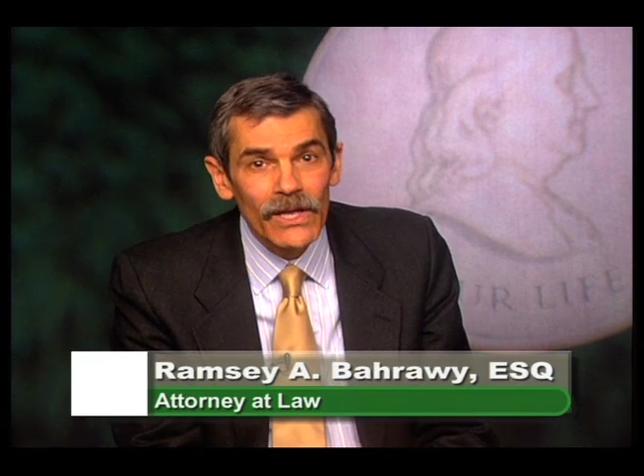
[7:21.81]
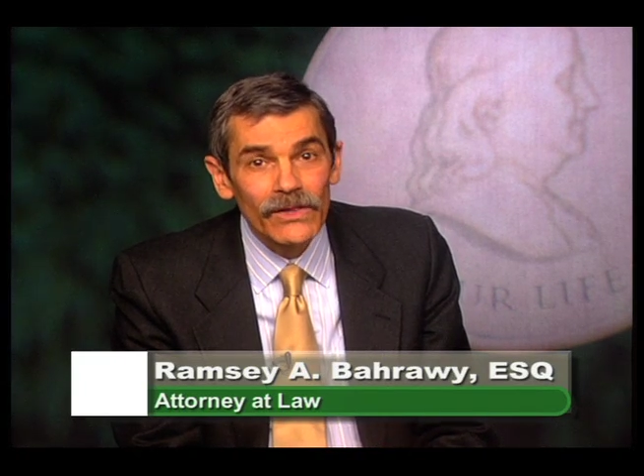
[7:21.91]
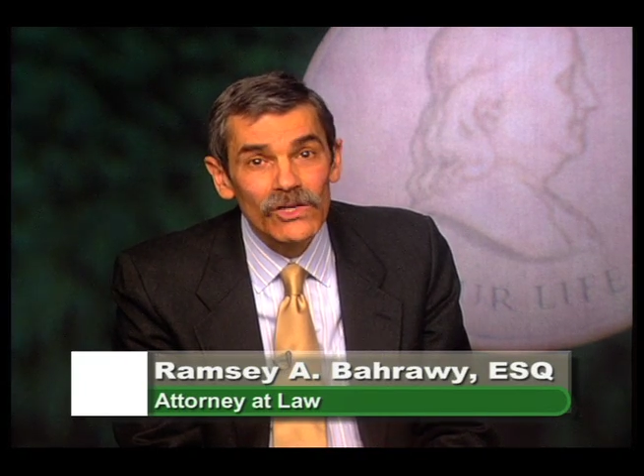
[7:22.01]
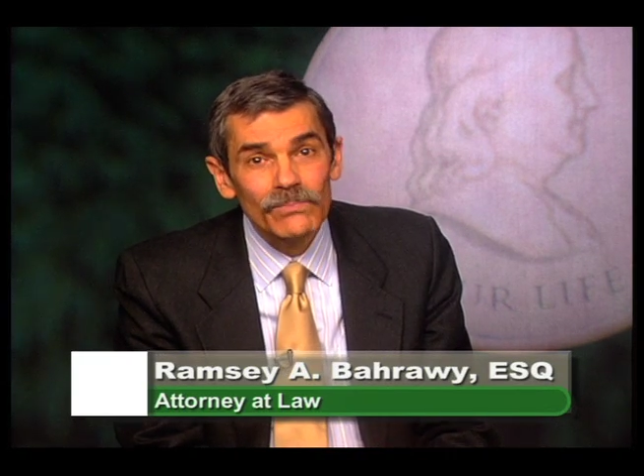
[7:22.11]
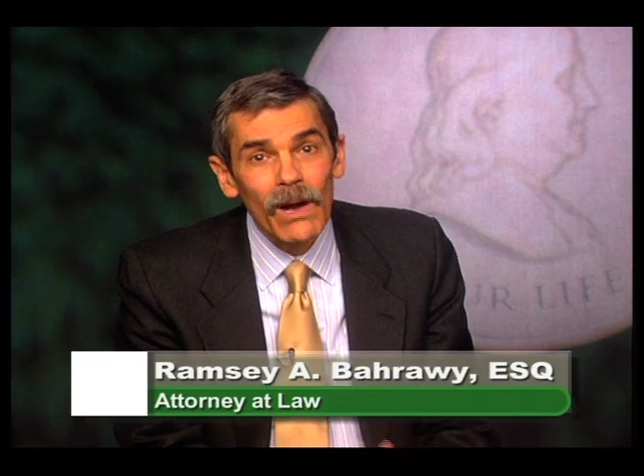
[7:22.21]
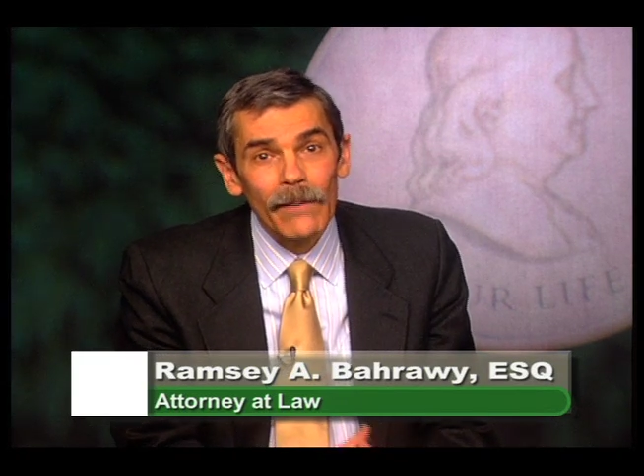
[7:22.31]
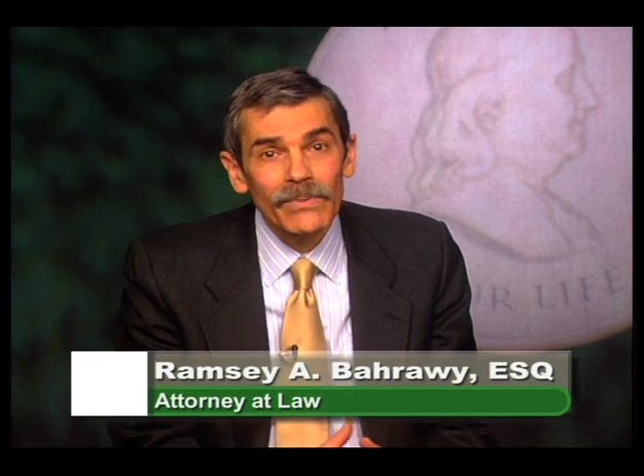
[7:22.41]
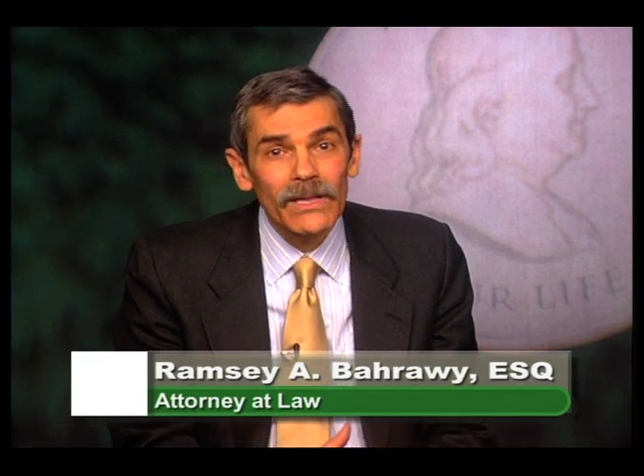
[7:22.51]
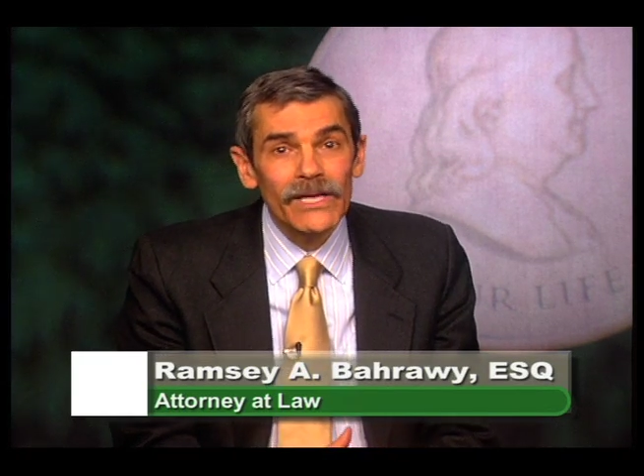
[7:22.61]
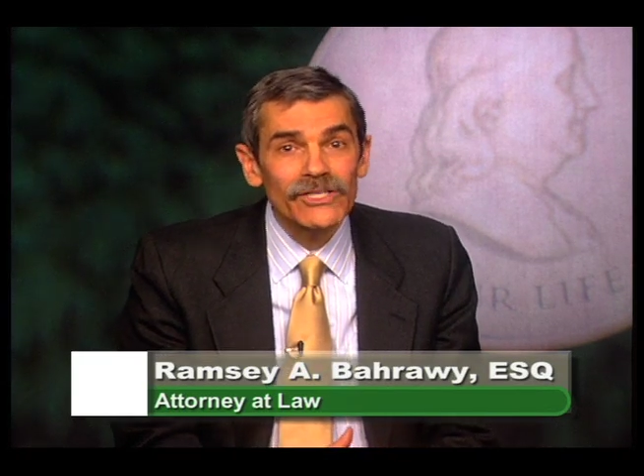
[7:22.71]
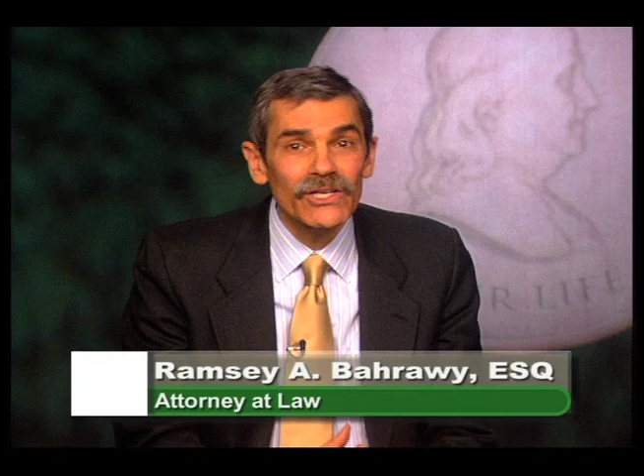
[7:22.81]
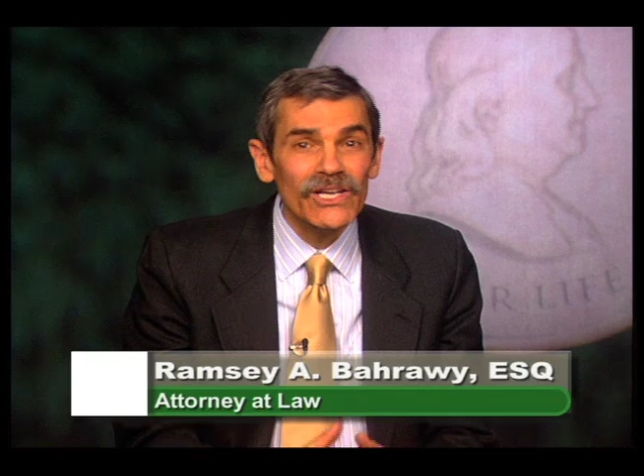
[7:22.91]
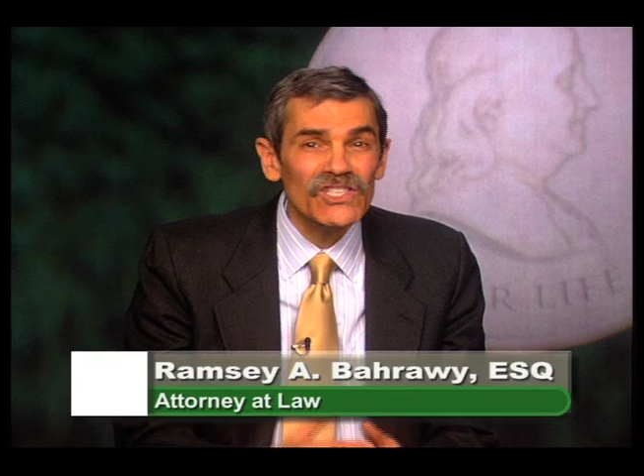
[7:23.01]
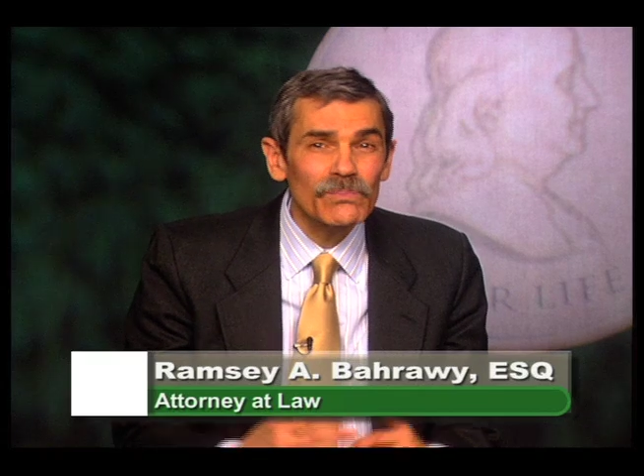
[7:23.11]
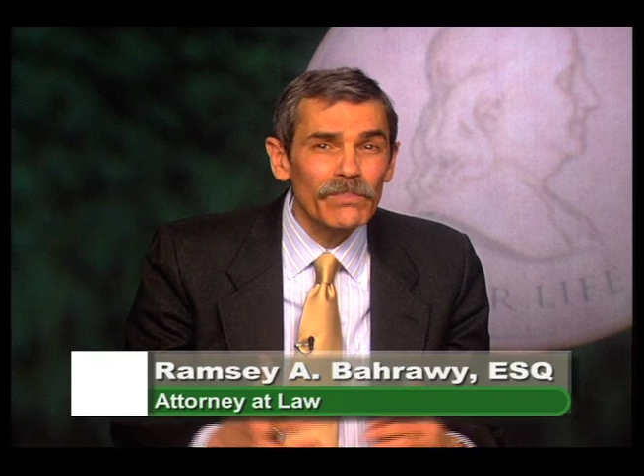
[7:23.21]
This population,
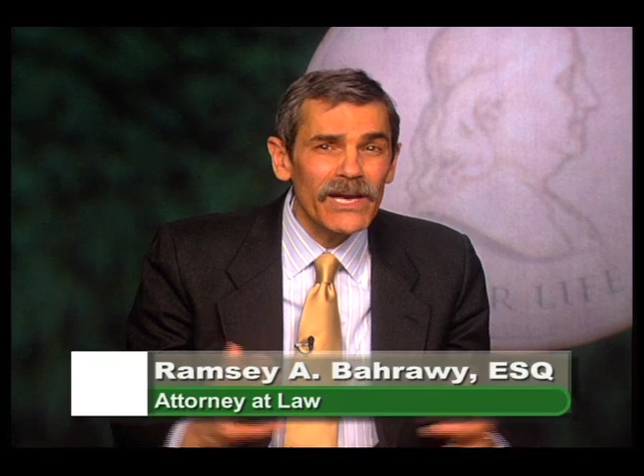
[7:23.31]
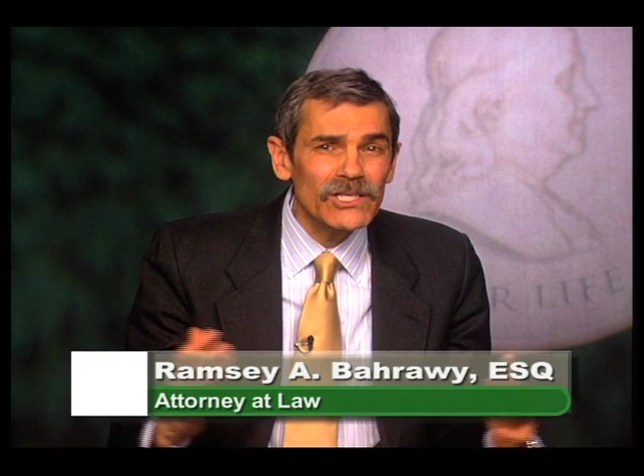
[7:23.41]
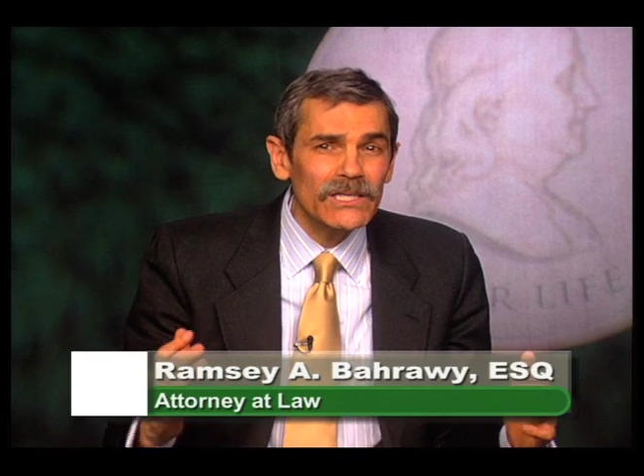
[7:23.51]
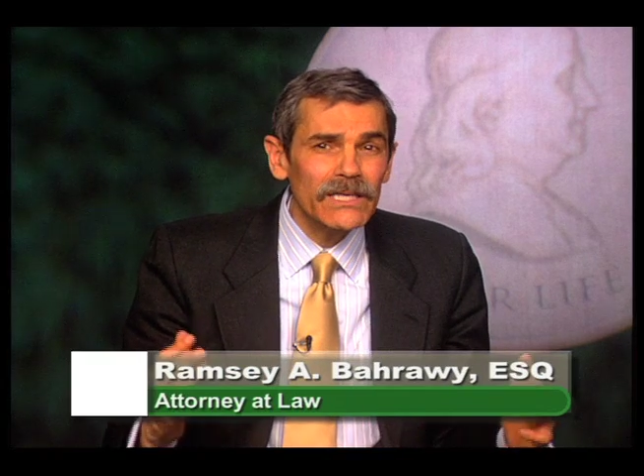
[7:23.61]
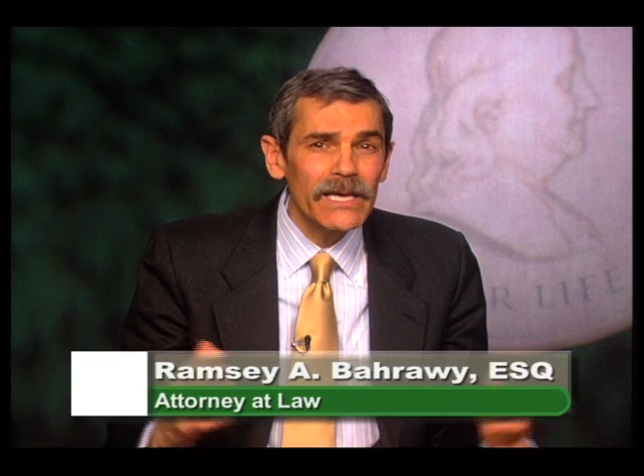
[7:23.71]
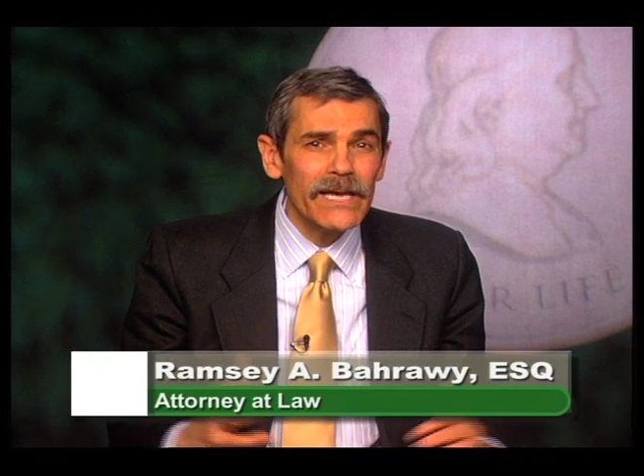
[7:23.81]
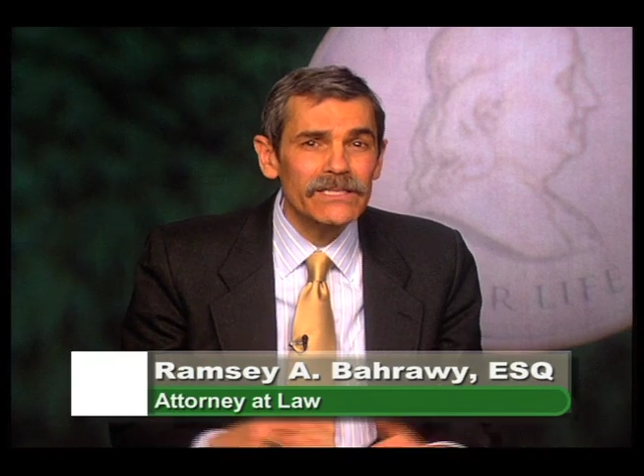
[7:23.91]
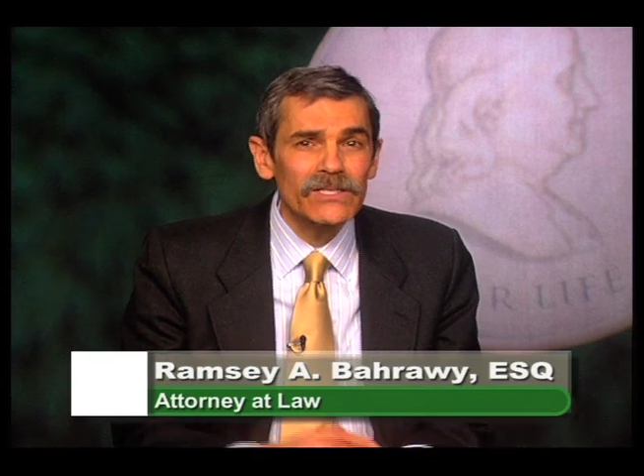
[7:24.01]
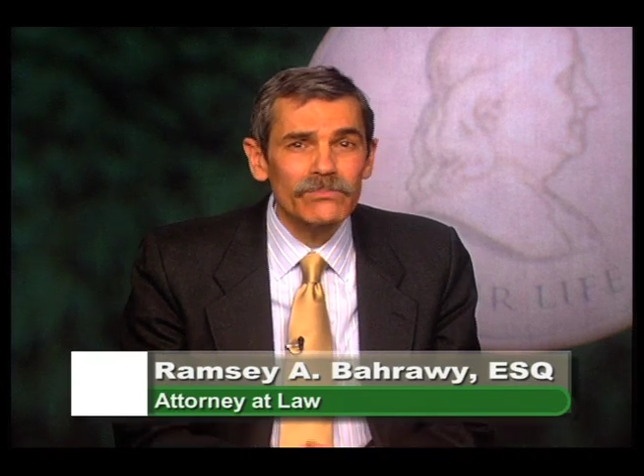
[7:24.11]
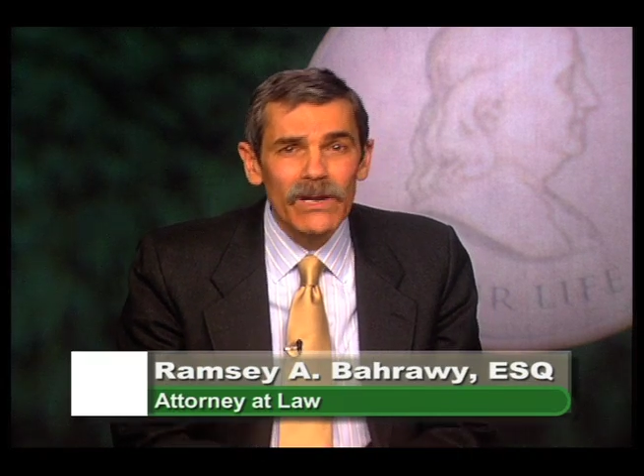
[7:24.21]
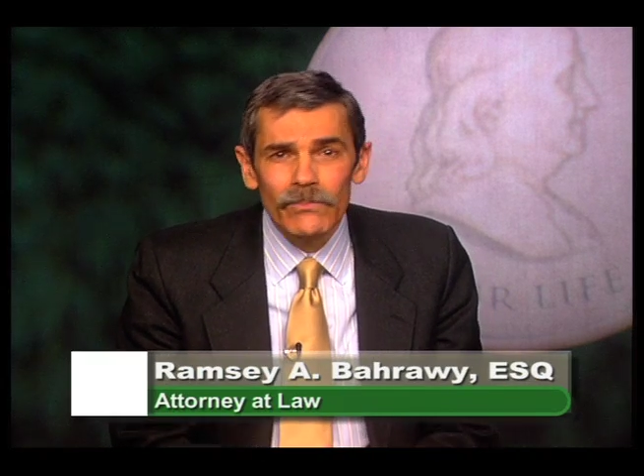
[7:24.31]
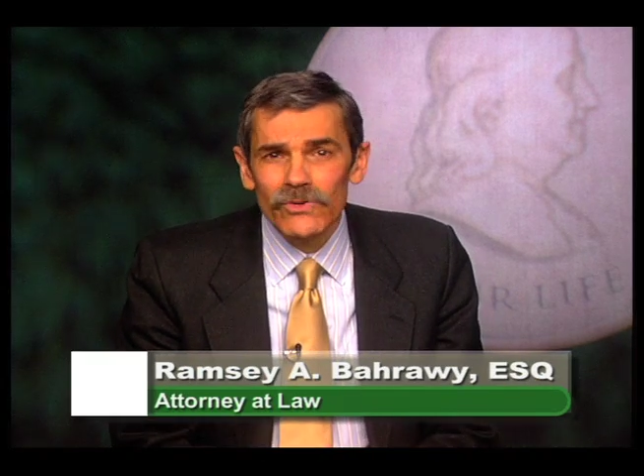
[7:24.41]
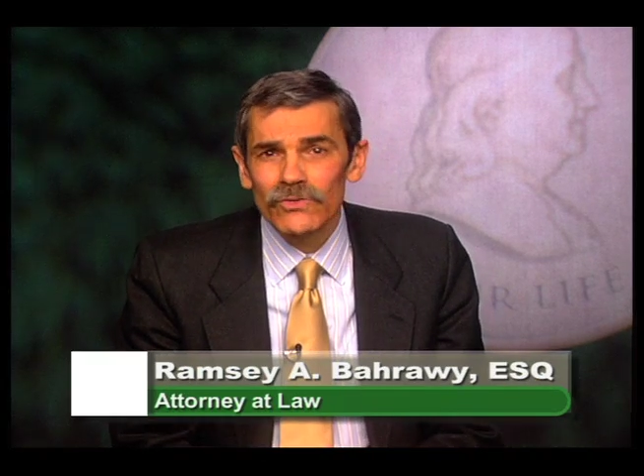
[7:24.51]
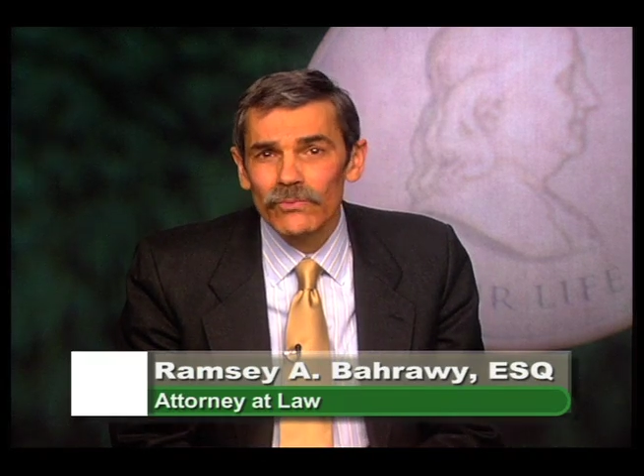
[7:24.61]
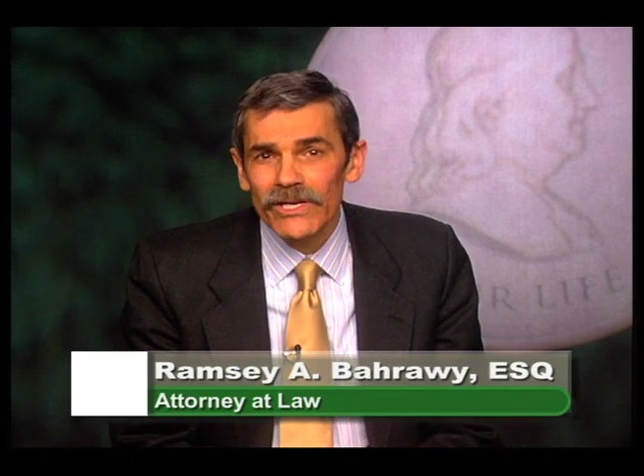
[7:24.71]
especially as its
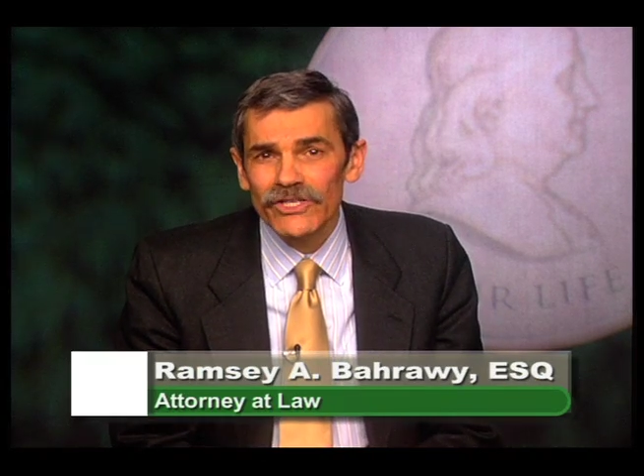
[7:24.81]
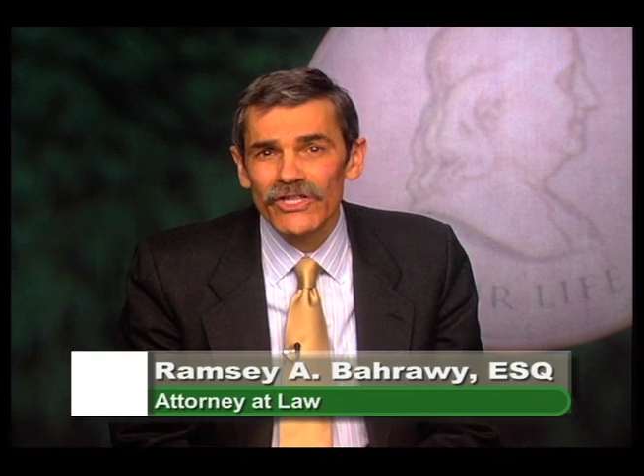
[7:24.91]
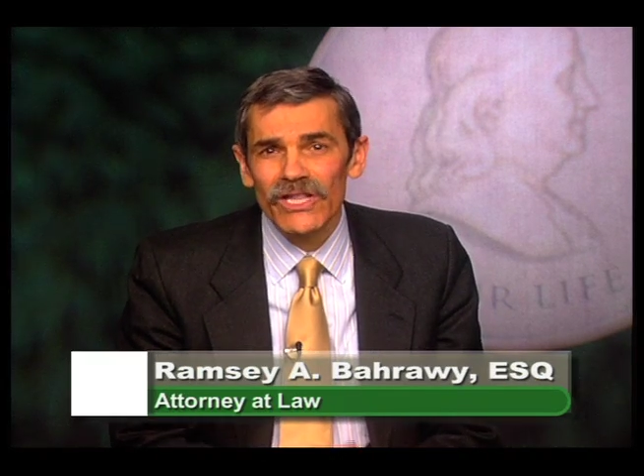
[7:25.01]
members reach